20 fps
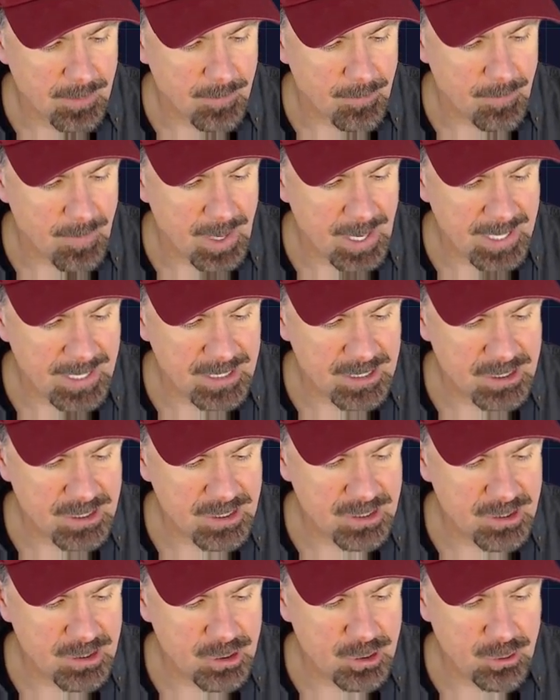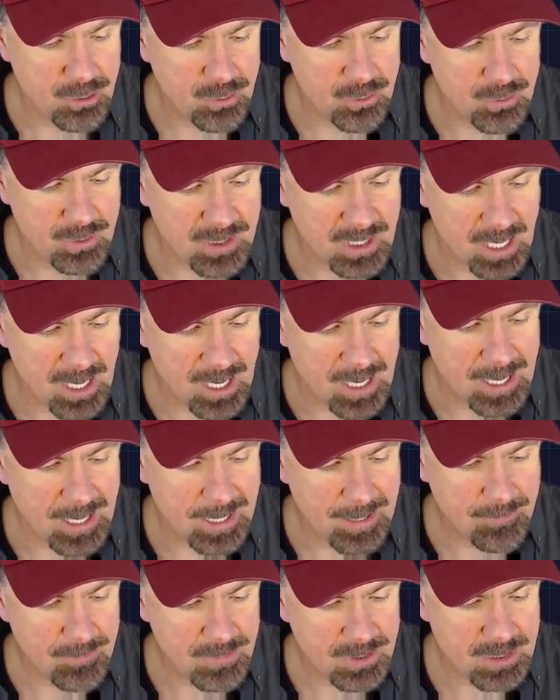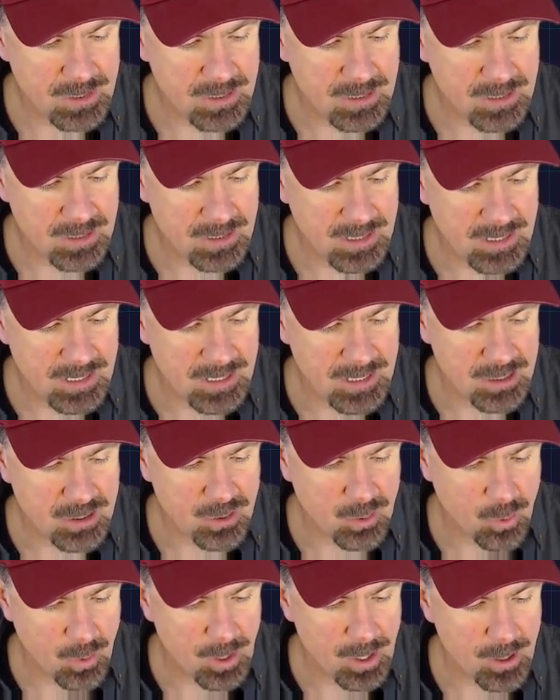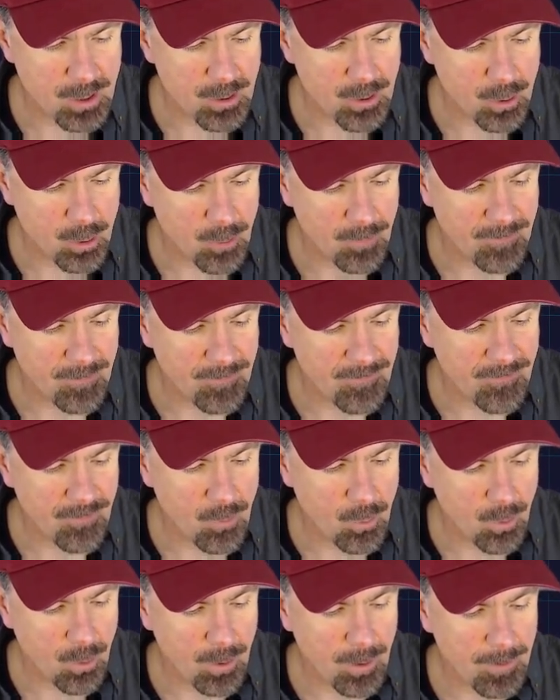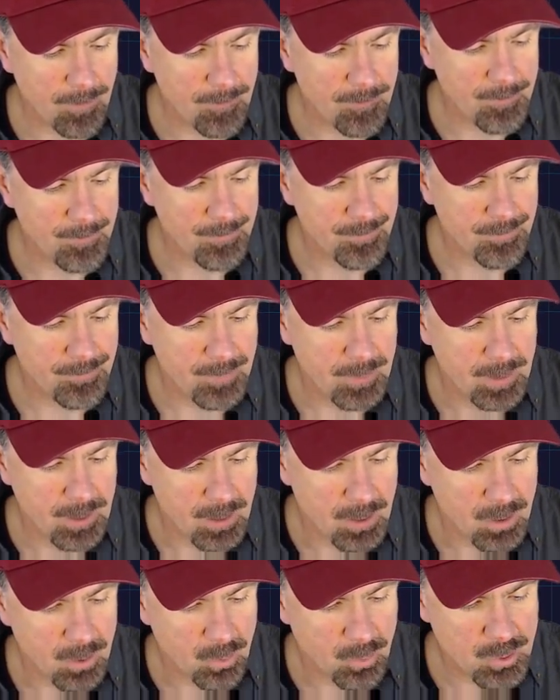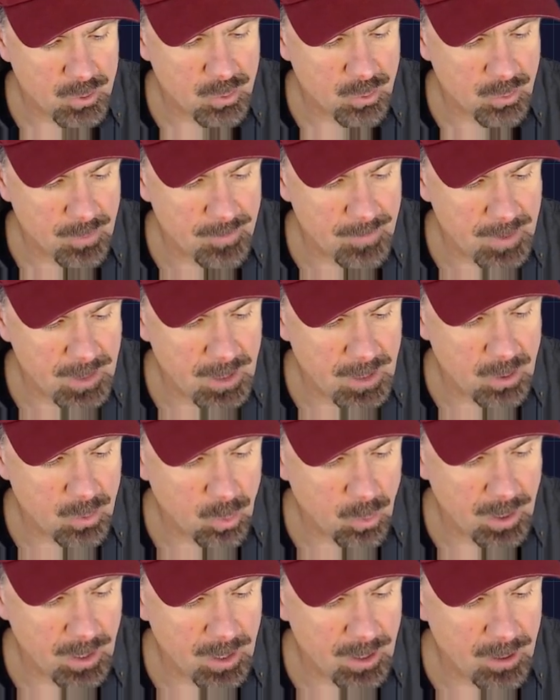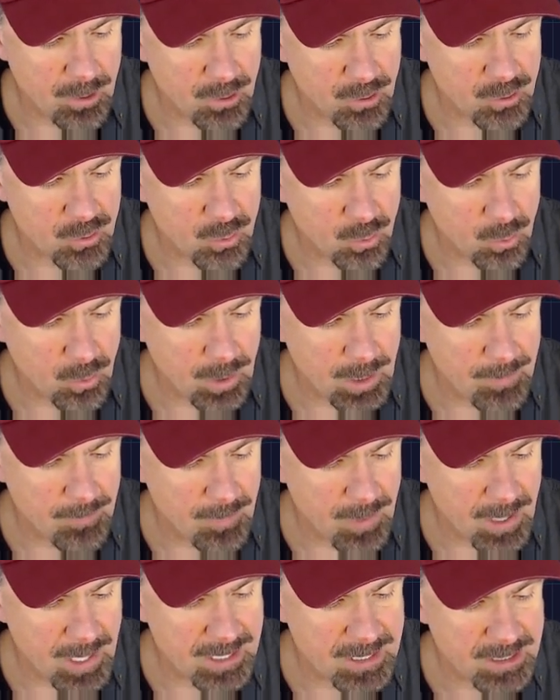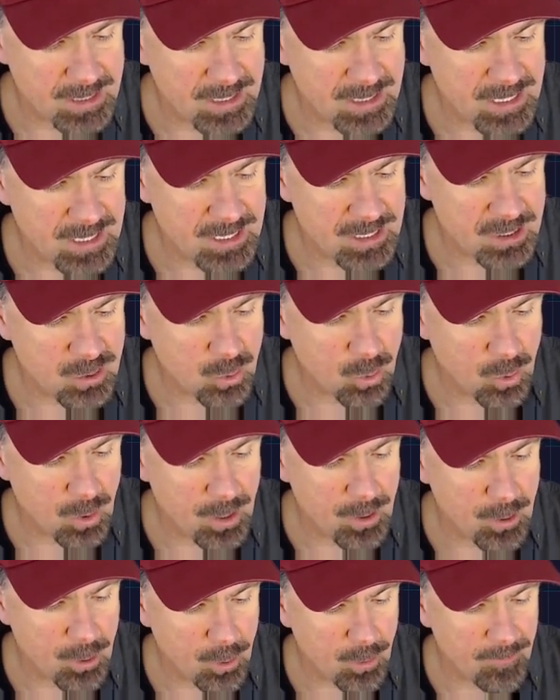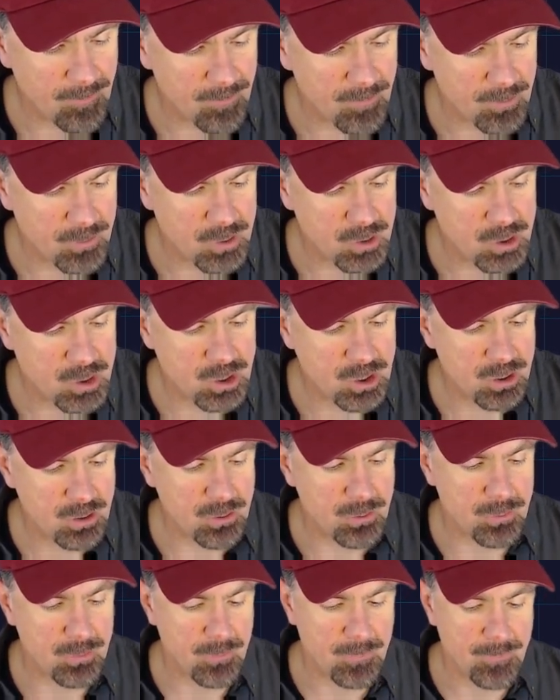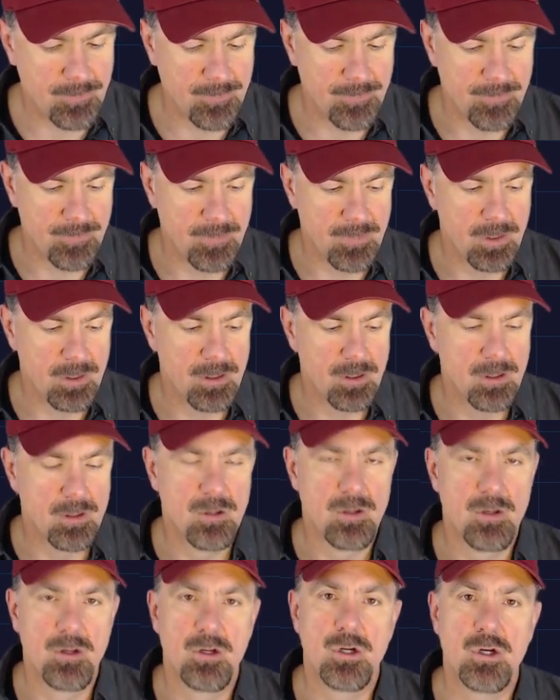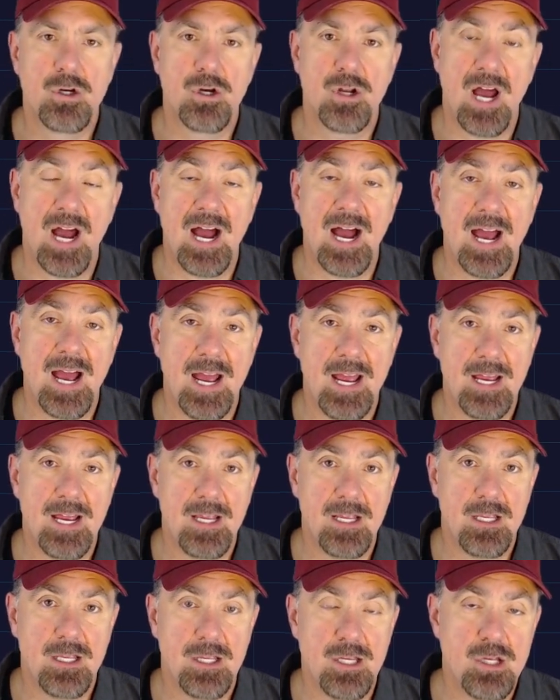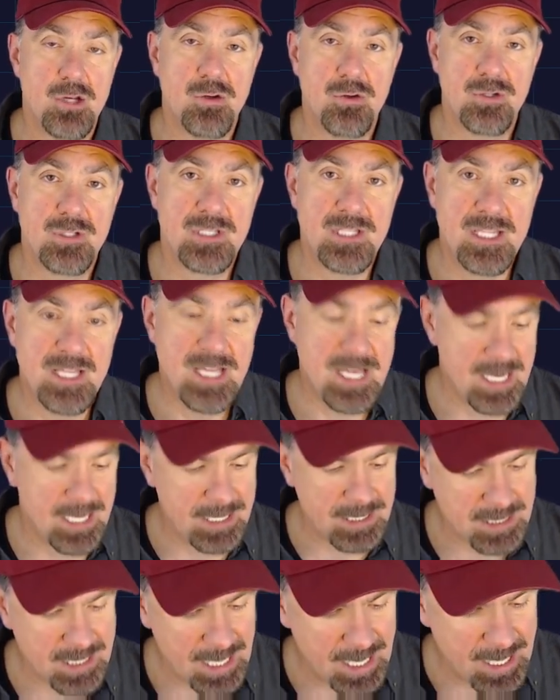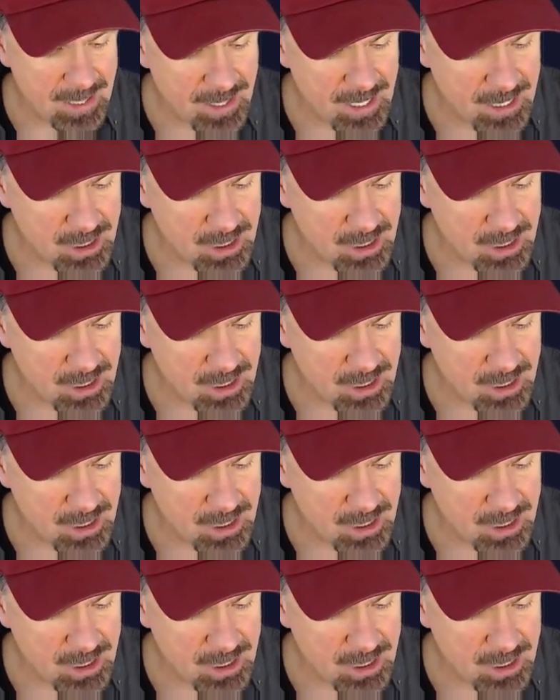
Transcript: minus 2 times T squared over 4, which would be 120 minus T squared over 2. Could I use this and